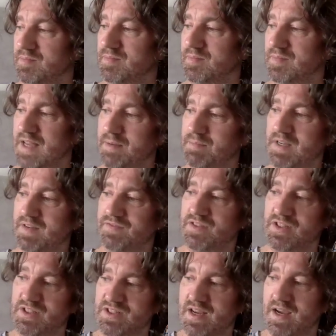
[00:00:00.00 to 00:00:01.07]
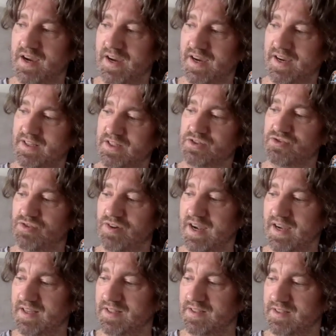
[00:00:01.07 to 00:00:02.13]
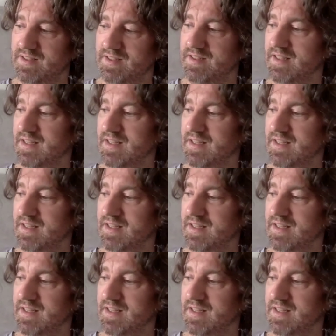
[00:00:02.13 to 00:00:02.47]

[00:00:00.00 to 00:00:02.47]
named after the title track, and